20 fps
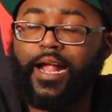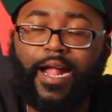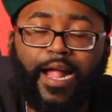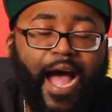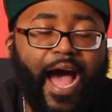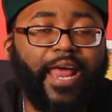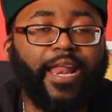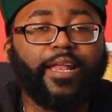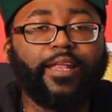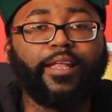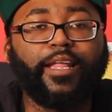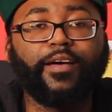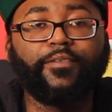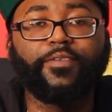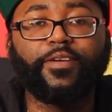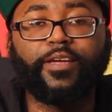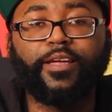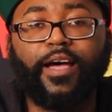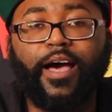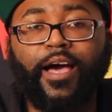Gotta
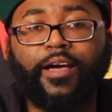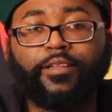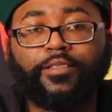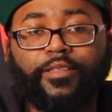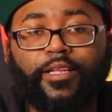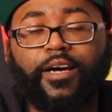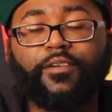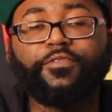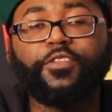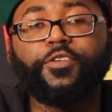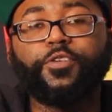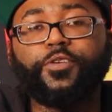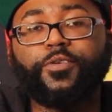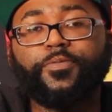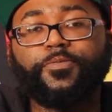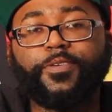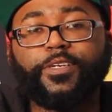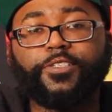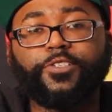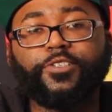love it. I love the new
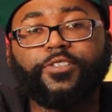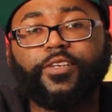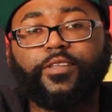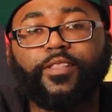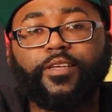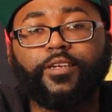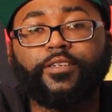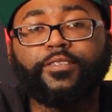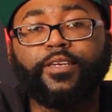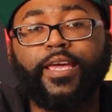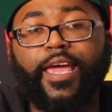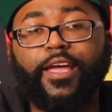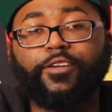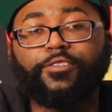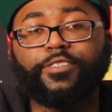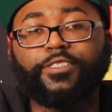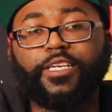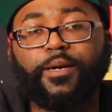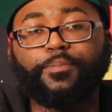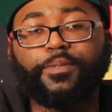features of the
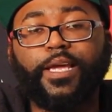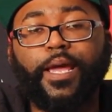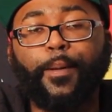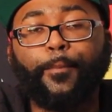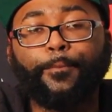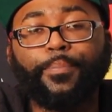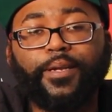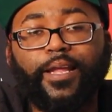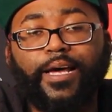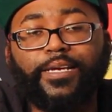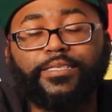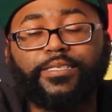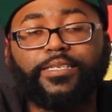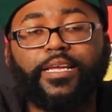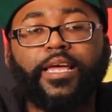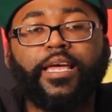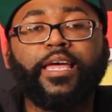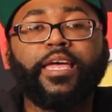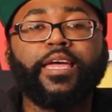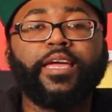Kanger Subtank
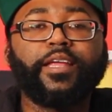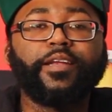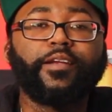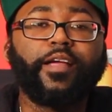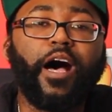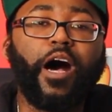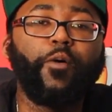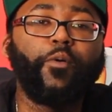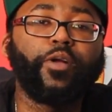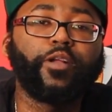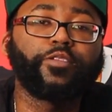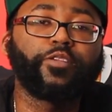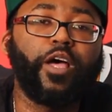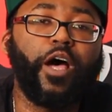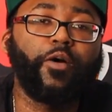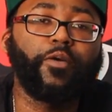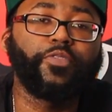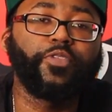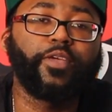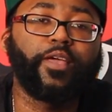Plus. Now I want to
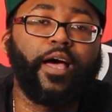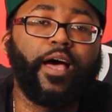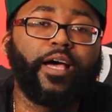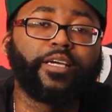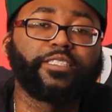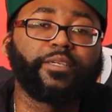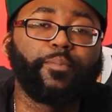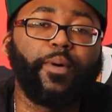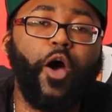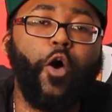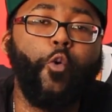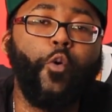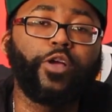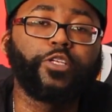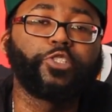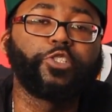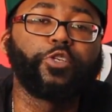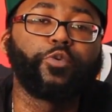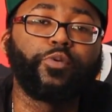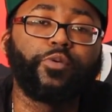talk with you guys about
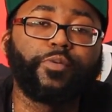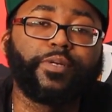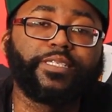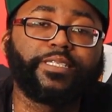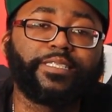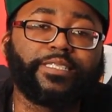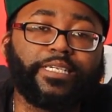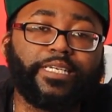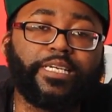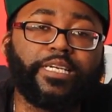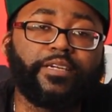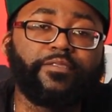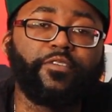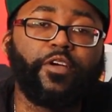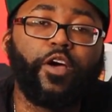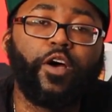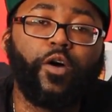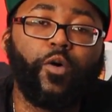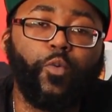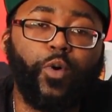what you will receive
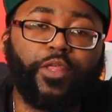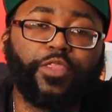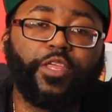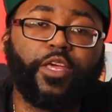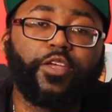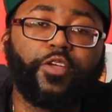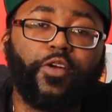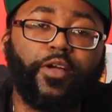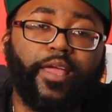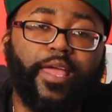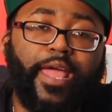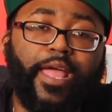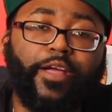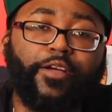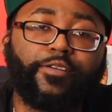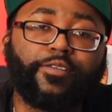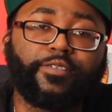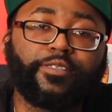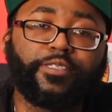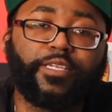with your
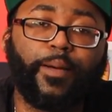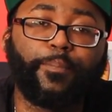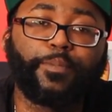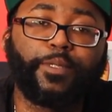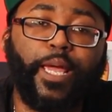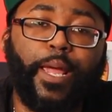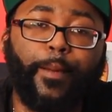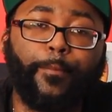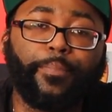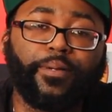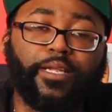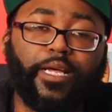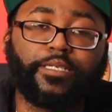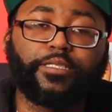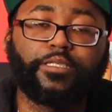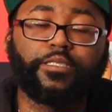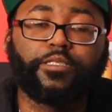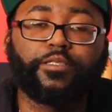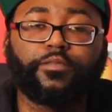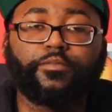Kanger Subtank
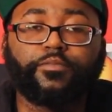Plus.